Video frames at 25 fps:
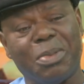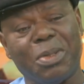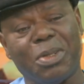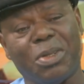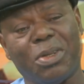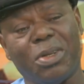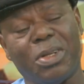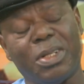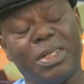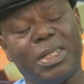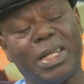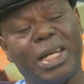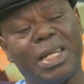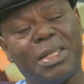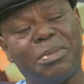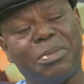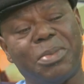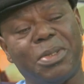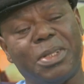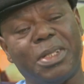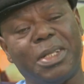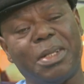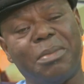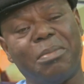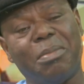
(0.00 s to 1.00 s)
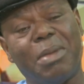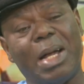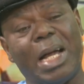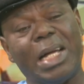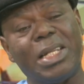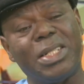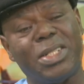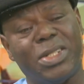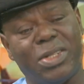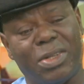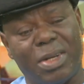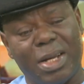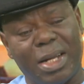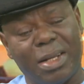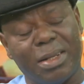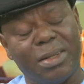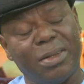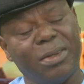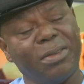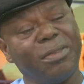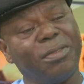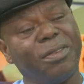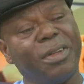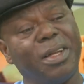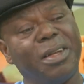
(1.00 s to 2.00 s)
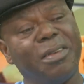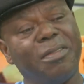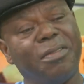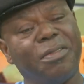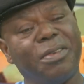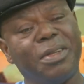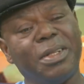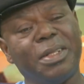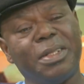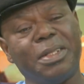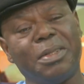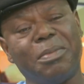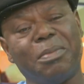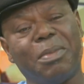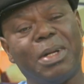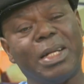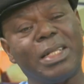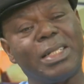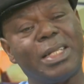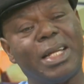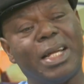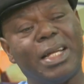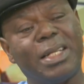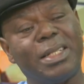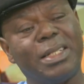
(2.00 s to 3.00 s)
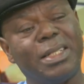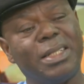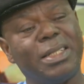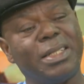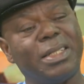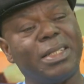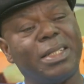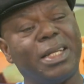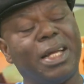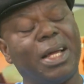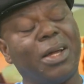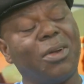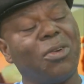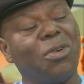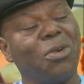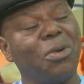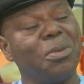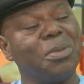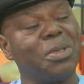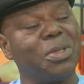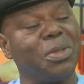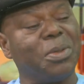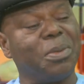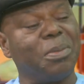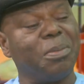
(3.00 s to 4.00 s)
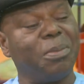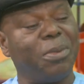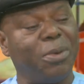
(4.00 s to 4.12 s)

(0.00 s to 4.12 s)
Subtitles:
because it has been a mantra of every NIMASA DG that comes on